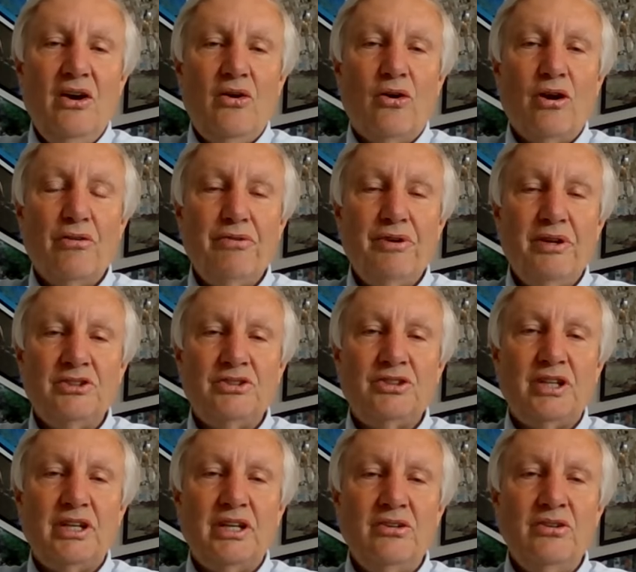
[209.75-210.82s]

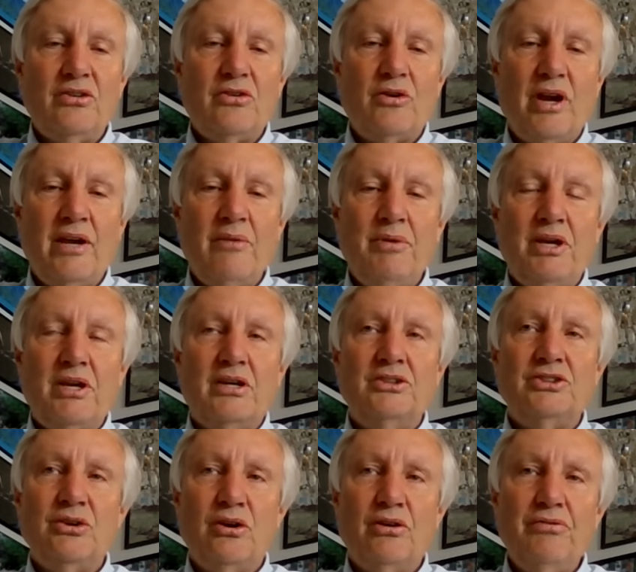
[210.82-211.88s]
orphans in Ukraine because
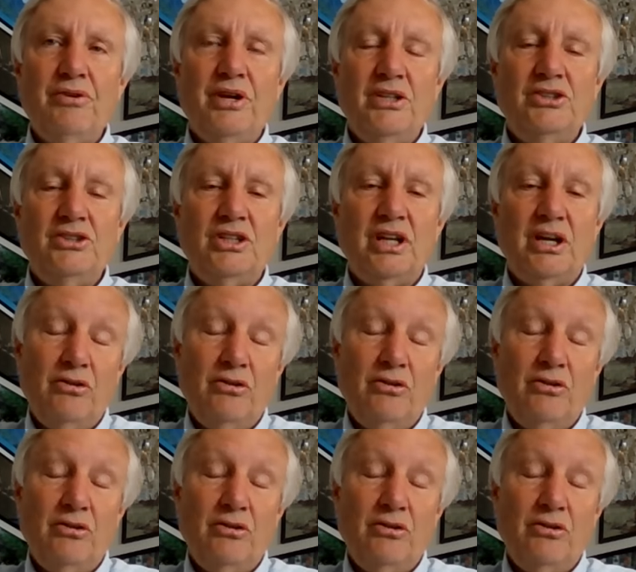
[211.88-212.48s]
the orphanage